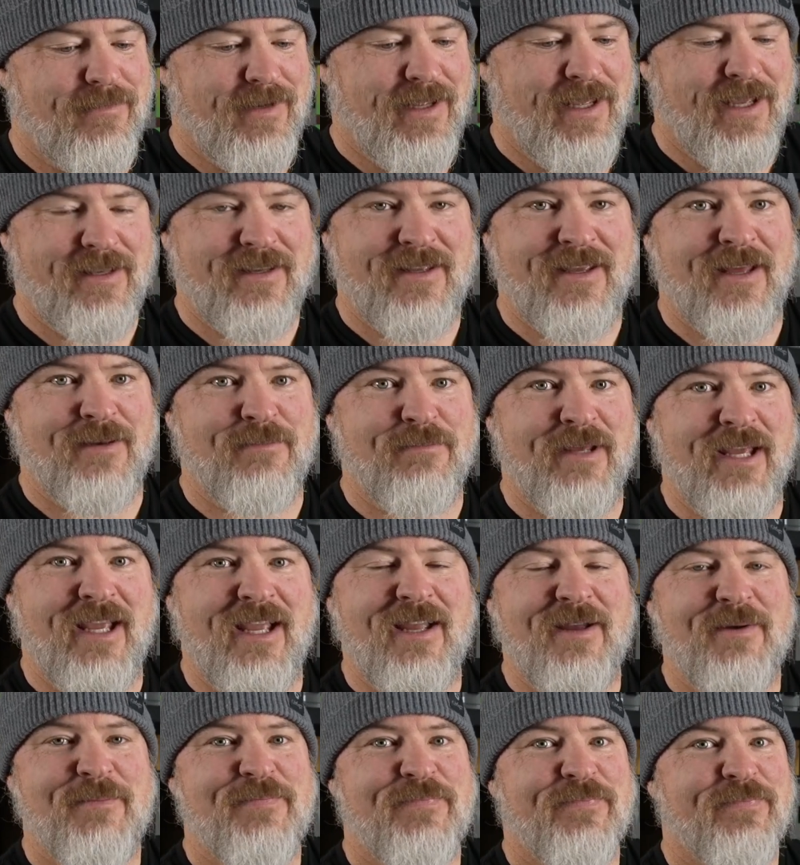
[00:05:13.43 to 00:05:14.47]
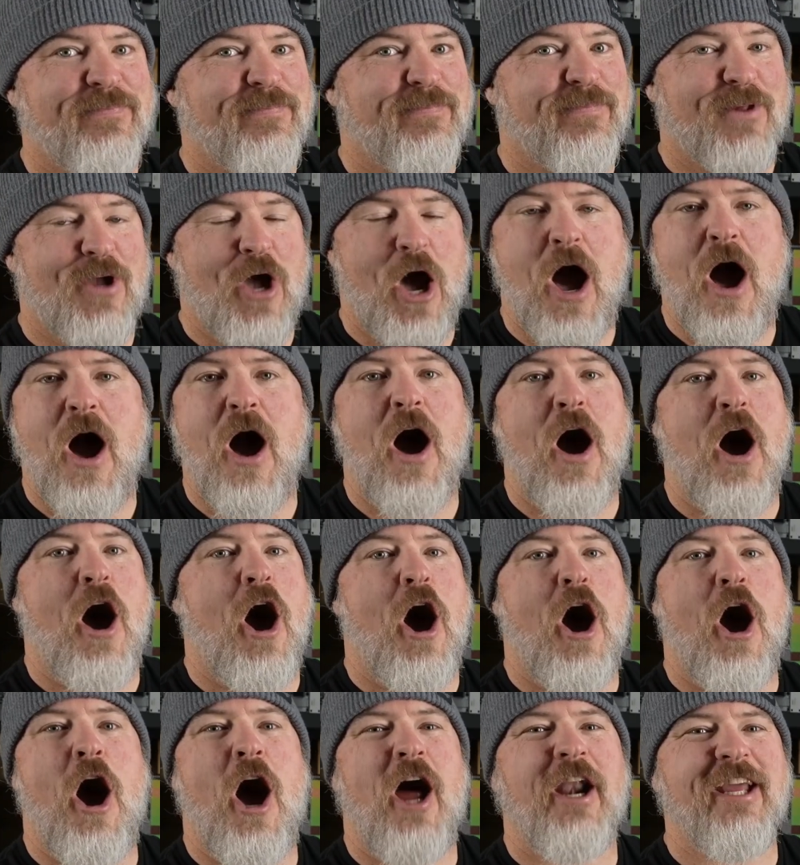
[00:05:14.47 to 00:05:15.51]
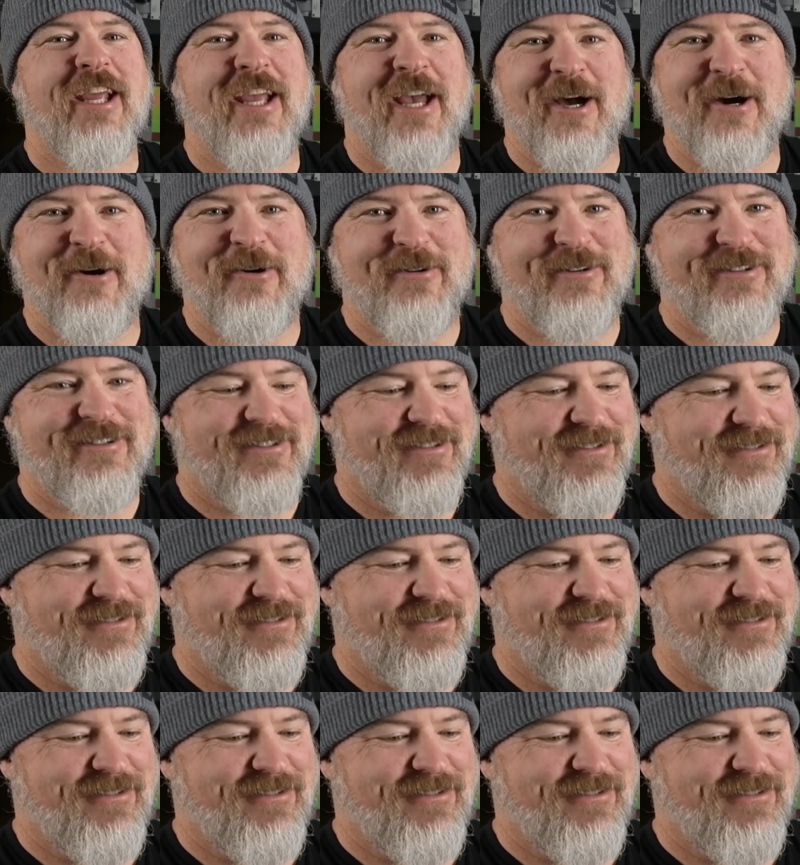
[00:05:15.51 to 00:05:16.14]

It can be audio.